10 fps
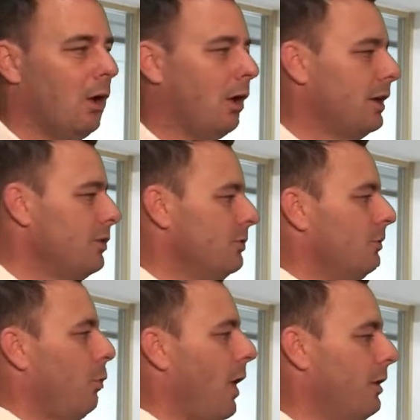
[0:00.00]
I guess
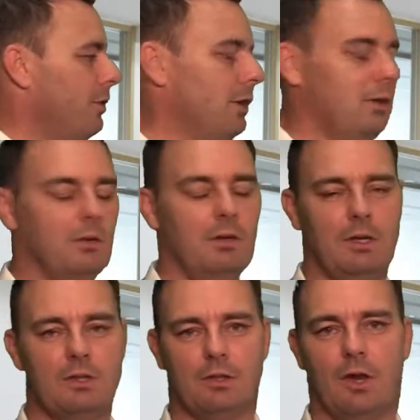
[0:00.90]
the way to think of it
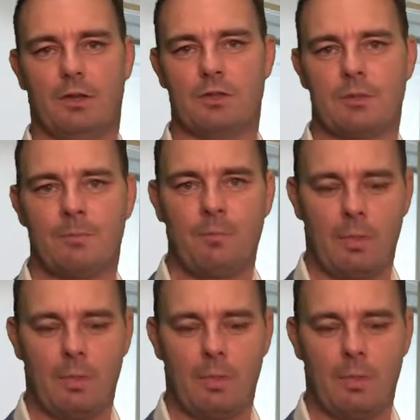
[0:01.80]
is like this.